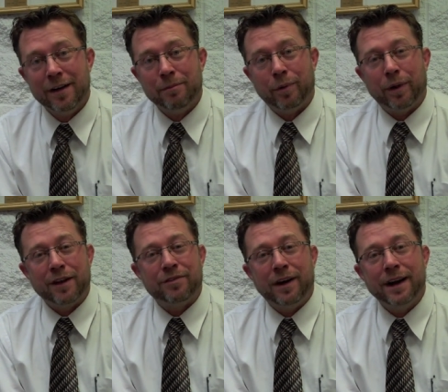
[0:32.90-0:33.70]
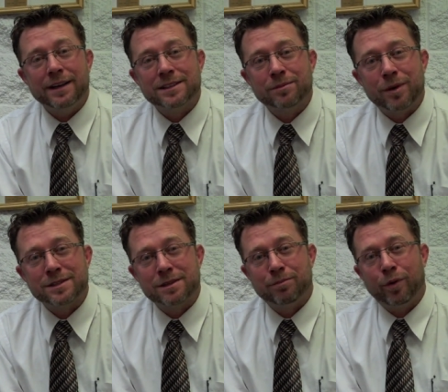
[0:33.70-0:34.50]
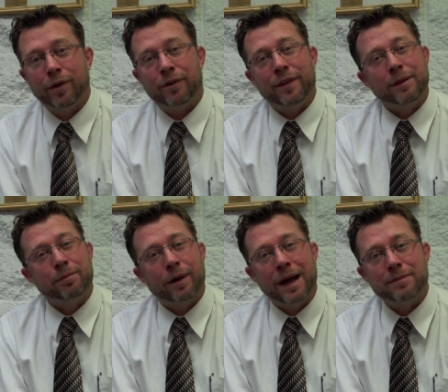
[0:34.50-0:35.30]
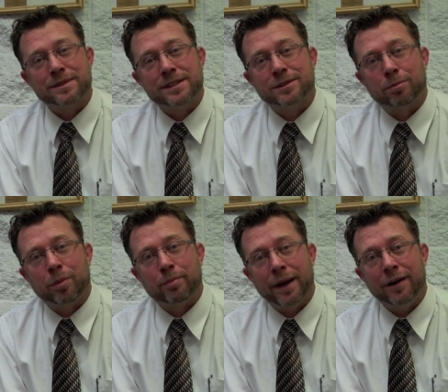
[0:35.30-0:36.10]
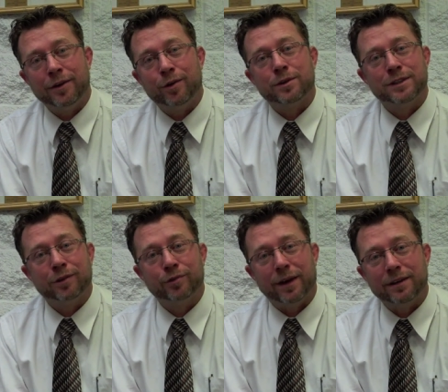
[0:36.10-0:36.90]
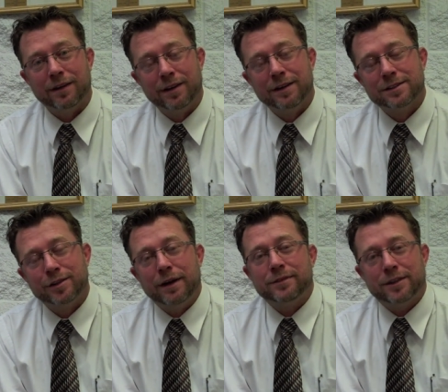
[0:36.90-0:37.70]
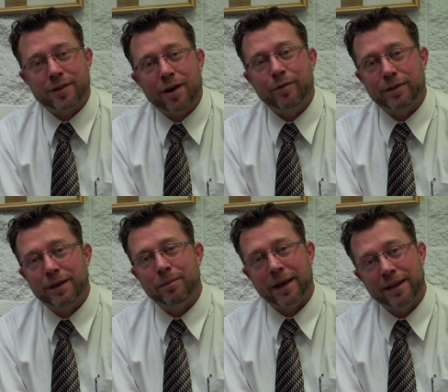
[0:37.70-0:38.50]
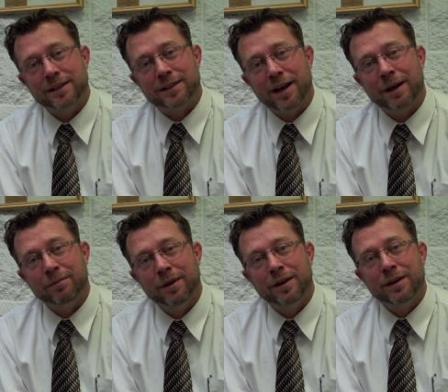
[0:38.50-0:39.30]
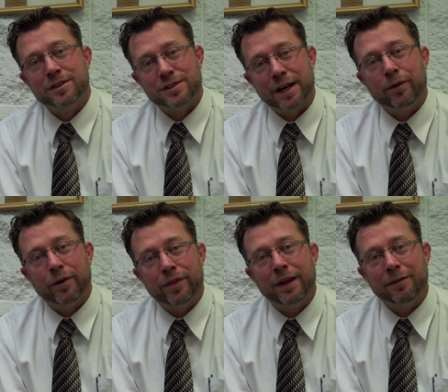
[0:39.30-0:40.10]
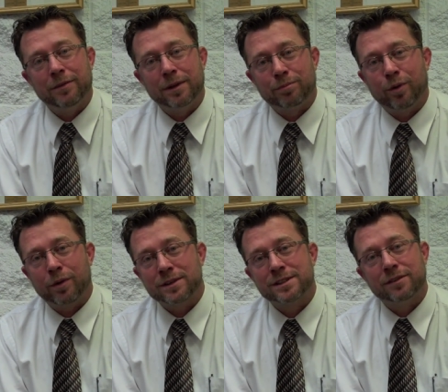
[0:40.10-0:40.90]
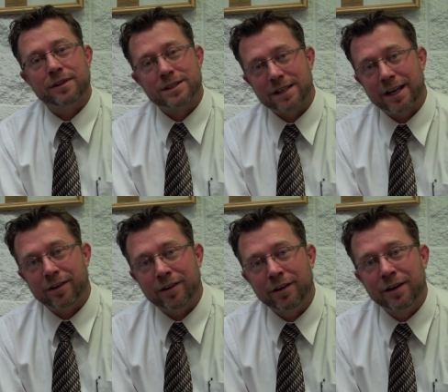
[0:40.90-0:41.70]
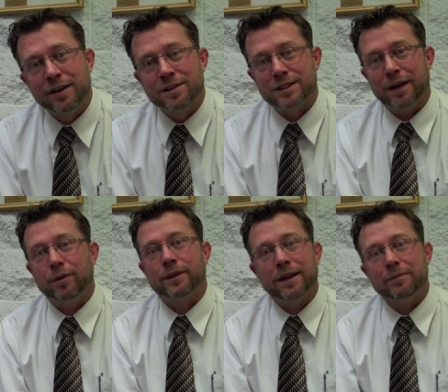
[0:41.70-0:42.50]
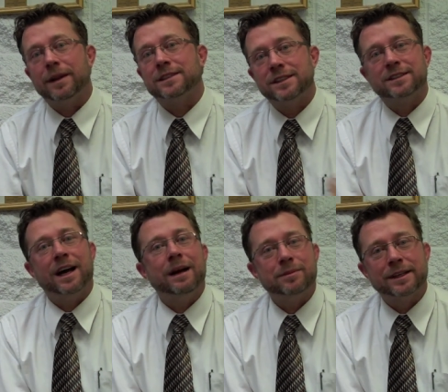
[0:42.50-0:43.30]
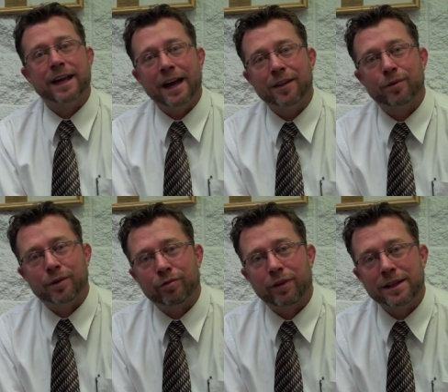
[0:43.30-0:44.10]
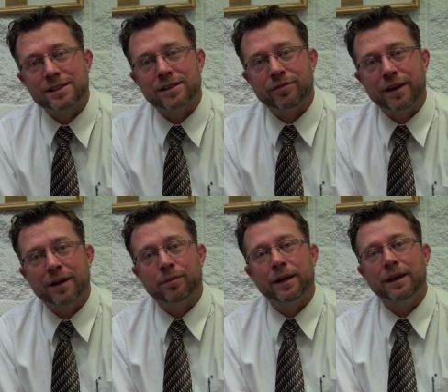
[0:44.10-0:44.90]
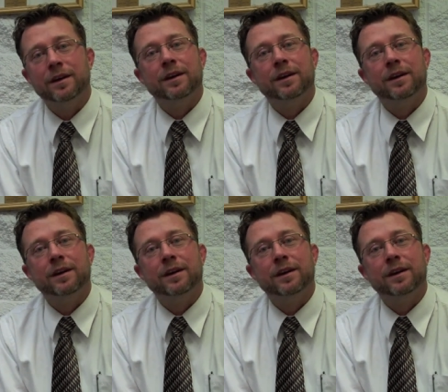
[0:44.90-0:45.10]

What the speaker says: But what I find is the most important thing, perhaps, is to prepare your children. So you have to talk with them ahead of time, share with them the importance of the Seder, share with them that it's a time to gather with friends and family,